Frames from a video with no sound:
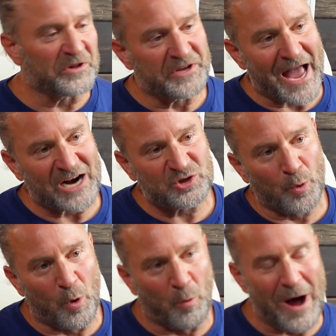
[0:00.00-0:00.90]
in the
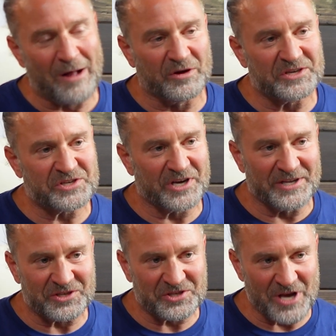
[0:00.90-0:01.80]
actual wallet
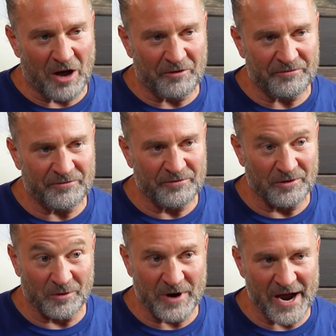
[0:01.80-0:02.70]
itself,
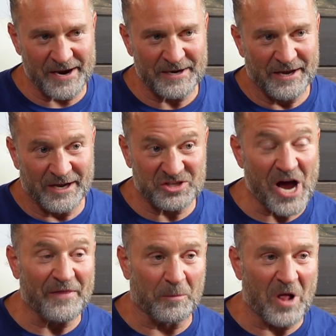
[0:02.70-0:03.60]
okay? It's
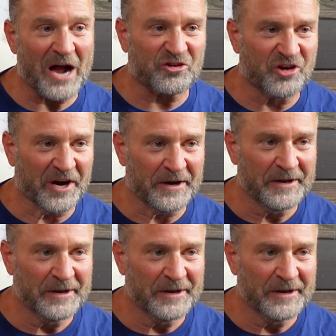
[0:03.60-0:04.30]
on the blockchain.